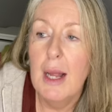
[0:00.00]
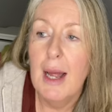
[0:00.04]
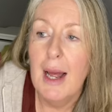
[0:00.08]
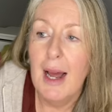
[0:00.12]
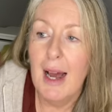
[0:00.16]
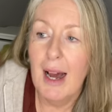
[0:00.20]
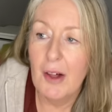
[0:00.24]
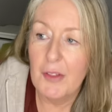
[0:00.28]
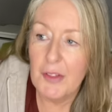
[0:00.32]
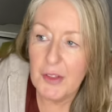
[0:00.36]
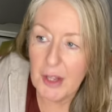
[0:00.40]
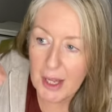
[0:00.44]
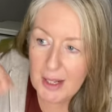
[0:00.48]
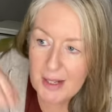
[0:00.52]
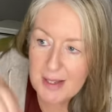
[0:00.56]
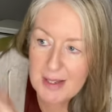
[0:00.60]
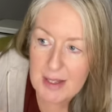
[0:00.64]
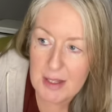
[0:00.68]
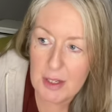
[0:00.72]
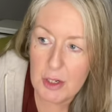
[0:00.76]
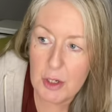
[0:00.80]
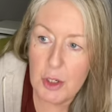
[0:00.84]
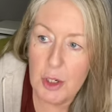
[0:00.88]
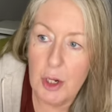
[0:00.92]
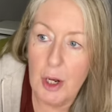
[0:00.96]
And that's the
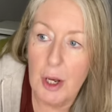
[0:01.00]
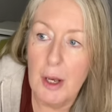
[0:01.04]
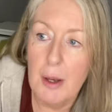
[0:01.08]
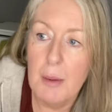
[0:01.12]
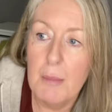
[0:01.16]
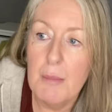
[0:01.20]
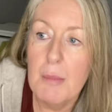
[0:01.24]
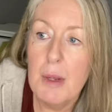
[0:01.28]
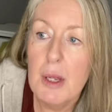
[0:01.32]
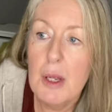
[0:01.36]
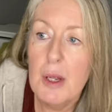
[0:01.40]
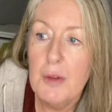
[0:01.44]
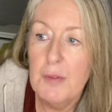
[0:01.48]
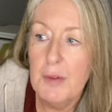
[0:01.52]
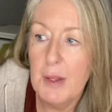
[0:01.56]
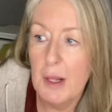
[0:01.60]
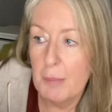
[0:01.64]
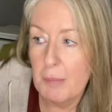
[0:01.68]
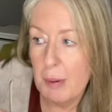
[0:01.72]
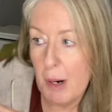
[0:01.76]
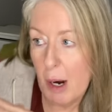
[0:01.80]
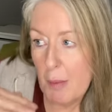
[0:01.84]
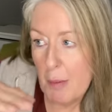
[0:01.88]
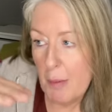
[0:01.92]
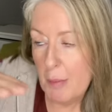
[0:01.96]
time they'll
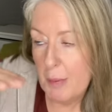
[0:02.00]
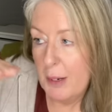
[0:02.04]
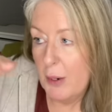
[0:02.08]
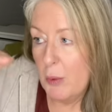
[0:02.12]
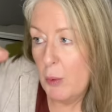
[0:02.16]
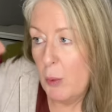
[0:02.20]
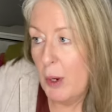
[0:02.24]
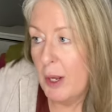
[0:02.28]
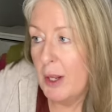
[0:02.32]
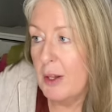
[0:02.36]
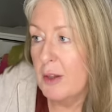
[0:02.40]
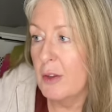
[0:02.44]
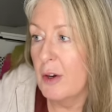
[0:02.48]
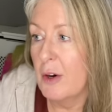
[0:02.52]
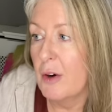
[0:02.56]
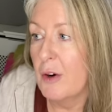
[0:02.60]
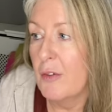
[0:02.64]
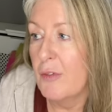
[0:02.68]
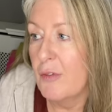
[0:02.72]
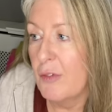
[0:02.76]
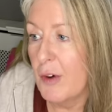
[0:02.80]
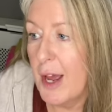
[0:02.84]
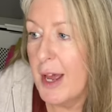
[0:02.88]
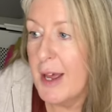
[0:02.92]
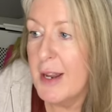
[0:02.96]
probably ring their
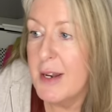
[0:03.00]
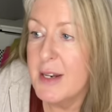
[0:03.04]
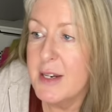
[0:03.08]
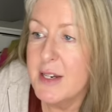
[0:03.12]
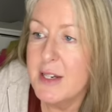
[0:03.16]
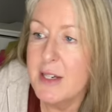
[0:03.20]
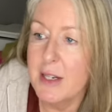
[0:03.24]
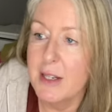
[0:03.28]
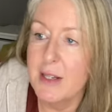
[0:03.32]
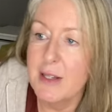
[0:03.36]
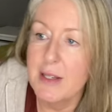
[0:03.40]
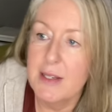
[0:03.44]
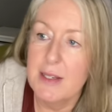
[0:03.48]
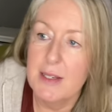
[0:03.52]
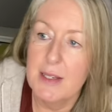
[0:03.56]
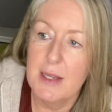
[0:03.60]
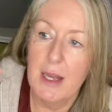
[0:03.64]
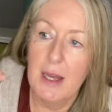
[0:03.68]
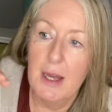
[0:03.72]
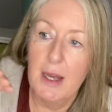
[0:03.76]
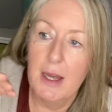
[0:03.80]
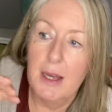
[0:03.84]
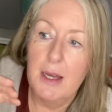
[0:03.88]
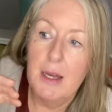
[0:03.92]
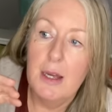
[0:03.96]
friend and
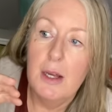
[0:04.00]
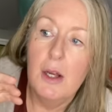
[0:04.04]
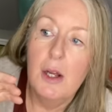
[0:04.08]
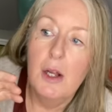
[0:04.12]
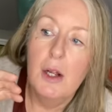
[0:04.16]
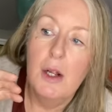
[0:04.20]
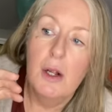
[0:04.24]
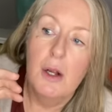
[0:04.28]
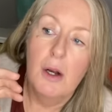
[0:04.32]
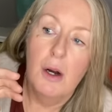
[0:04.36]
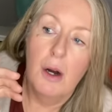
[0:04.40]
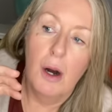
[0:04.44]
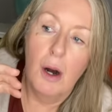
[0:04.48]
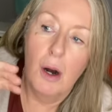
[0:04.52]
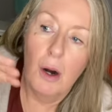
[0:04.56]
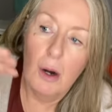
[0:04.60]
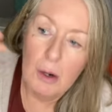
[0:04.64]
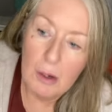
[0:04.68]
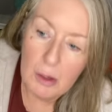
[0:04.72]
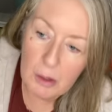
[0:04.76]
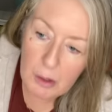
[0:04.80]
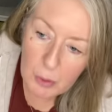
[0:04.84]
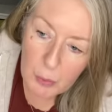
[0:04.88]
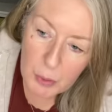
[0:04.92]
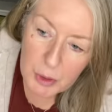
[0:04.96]
say, Oh,
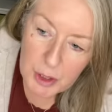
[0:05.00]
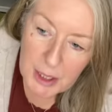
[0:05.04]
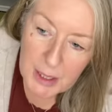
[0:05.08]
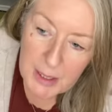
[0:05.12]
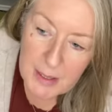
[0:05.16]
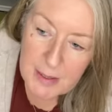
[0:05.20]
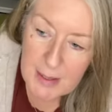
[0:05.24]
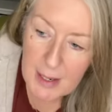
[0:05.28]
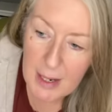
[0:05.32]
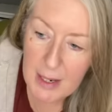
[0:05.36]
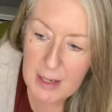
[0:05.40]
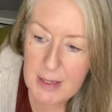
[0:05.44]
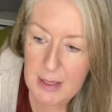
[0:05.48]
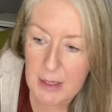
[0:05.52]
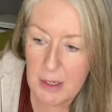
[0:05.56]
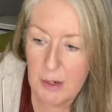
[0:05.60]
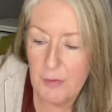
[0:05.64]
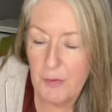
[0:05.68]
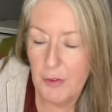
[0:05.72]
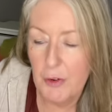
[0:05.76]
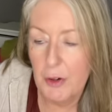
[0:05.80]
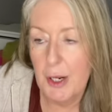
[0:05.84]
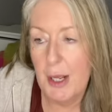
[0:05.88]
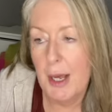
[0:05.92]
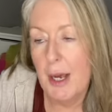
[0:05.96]
look what he's asking
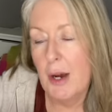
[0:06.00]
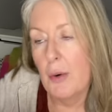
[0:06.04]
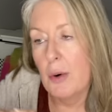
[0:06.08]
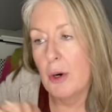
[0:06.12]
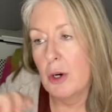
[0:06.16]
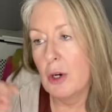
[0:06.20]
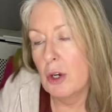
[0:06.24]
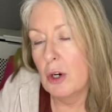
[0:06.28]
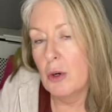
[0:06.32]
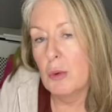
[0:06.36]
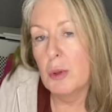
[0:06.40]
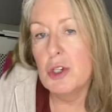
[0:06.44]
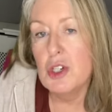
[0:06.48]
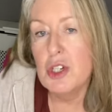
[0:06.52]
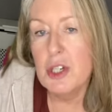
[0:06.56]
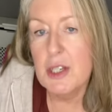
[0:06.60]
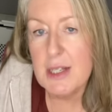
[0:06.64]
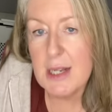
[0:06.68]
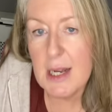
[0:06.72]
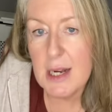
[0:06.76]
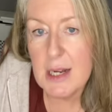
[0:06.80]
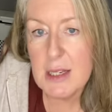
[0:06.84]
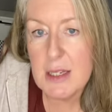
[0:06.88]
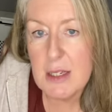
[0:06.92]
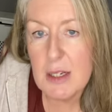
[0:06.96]
for now, or look what she's
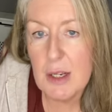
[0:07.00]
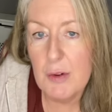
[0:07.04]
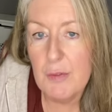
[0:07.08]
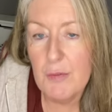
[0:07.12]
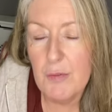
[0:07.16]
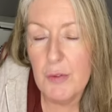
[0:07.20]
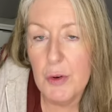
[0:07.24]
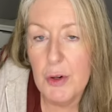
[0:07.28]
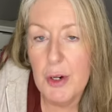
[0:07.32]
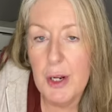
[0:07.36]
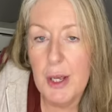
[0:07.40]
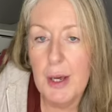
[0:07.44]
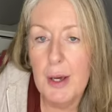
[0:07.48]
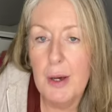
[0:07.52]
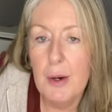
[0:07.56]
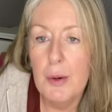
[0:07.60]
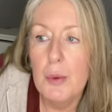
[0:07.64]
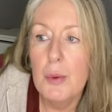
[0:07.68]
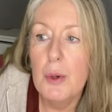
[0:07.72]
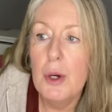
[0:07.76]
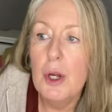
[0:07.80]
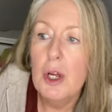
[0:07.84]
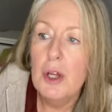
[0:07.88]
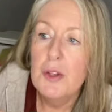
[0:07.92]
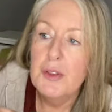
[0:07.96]
asking for now.
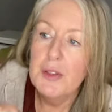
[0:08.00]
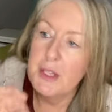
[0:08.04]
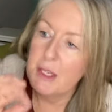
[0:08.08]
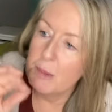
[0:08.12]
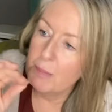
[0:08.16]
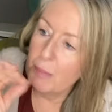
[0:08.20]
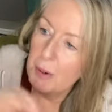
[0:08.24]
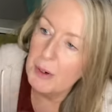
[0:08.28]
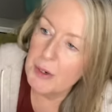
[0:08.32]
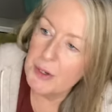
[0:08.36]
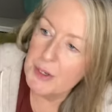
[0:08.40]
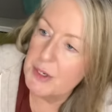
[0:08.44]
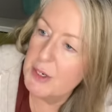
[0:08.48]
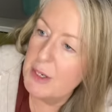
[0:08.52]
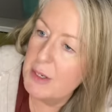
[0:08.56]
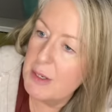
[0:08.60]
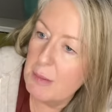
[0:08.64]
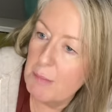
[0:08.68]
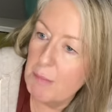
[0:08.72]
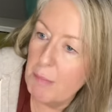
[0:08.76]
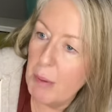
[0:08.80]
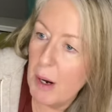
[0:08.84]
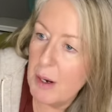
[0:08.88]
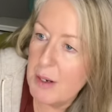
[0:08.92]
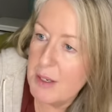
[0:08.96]
This person is
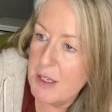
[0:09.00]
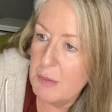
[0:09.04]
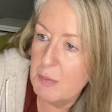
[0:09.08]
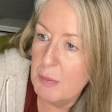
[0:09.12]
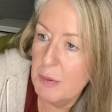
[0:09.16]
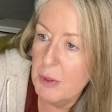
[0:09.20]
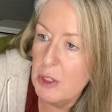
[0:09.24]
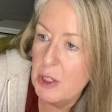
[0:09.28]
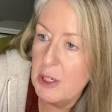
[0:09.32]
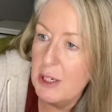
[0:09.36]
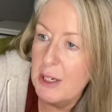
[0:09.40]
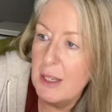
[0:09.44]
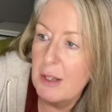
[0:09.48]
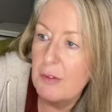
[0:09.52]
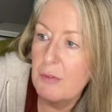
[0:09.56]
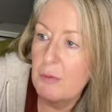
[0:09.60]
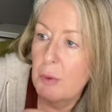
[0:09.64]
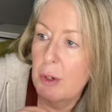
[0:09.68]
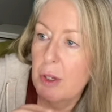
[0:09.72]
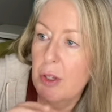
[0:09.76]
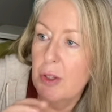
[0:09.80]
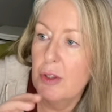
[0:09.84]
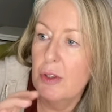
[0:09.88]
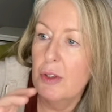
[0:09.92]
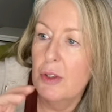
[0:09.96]
impossible to live
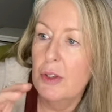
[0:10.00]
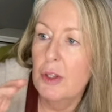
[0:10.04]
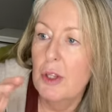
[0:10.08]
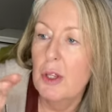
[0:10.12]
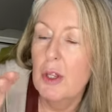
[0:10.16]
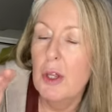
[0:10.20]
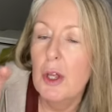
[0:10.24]
with.